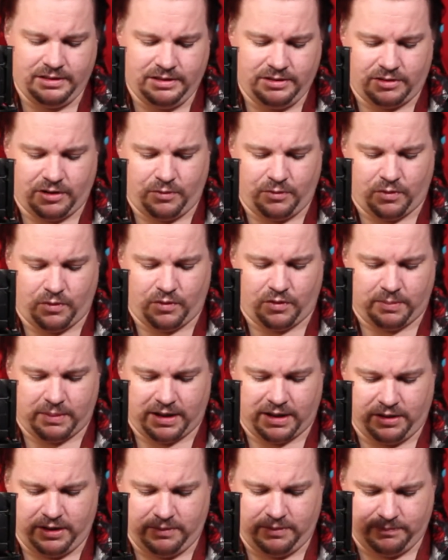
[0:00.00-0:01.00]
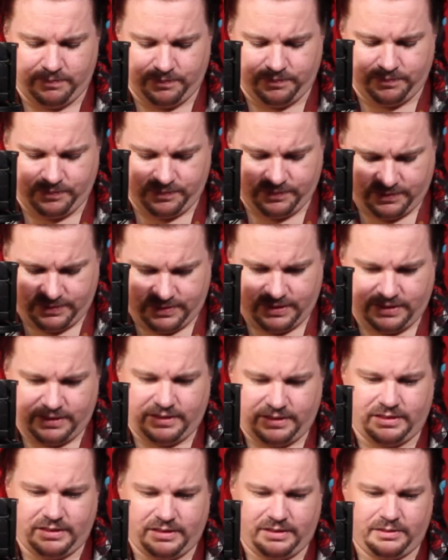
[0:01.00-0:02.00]
Don't worry about it.
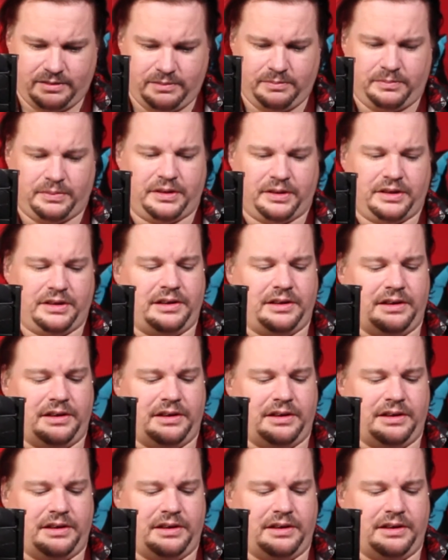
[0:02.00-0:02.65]
But